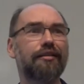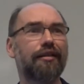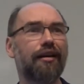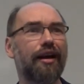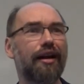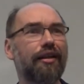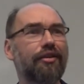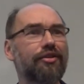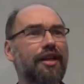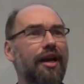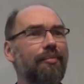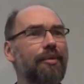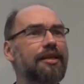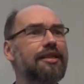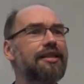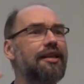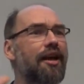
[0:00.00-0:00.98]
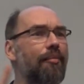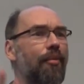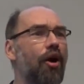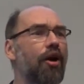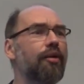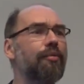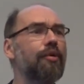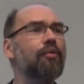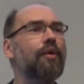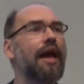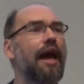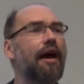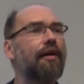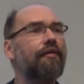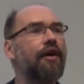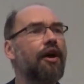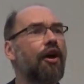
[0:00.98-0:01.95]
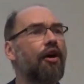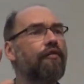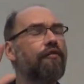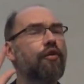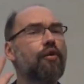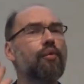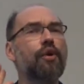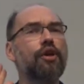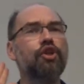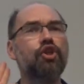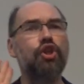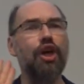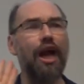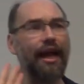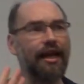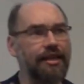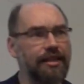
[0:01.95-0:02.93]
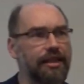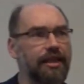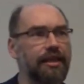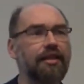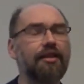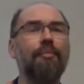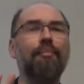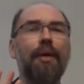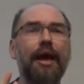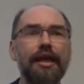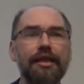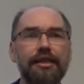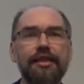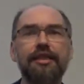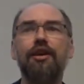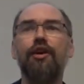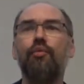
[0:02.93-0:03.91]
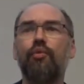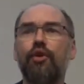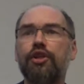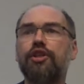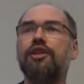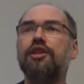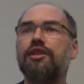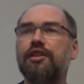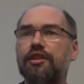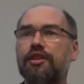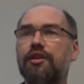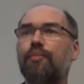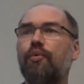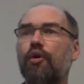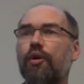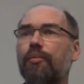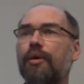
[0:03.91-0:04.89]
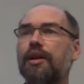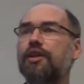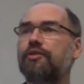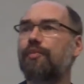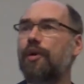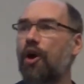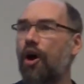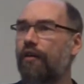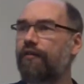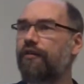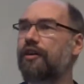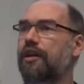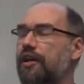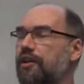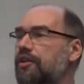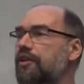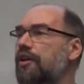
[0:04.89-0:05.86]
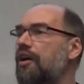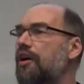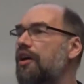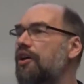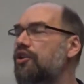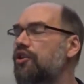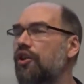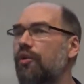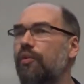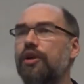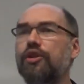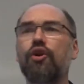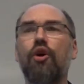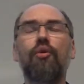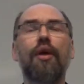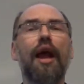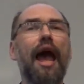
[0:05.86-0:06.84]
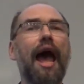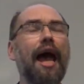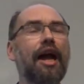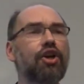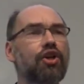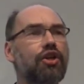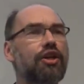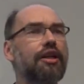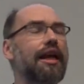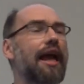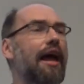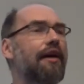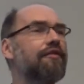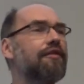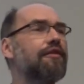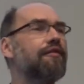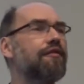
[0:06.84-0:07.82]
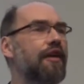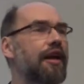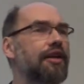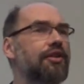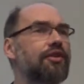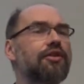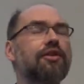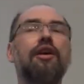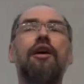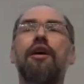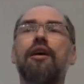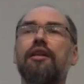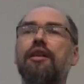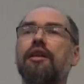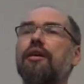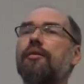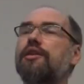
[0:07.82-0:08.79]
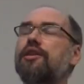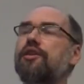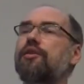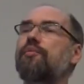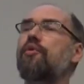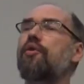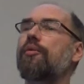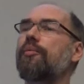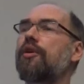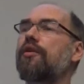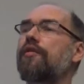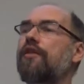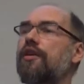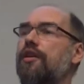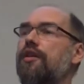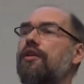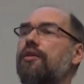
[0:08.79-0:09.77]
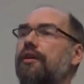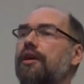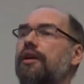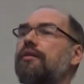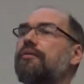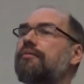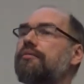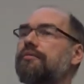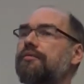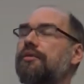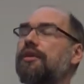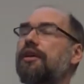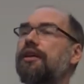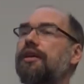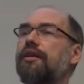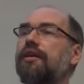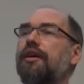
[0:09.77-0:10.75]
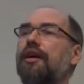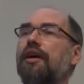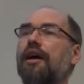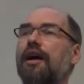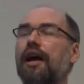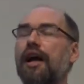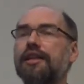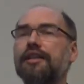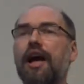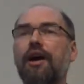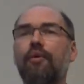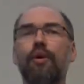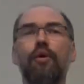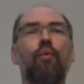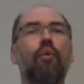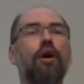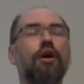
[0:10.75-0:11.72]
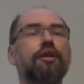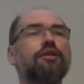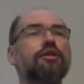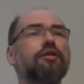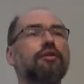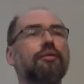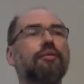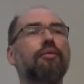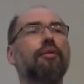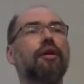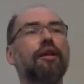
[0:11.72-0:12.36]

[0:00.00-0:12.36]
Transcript: right? There's got to be some argument we have for rejecting the basis on which this disappointment has been offered us, so that we don't actually have to face the disappointment of our theory, right? That's how we want to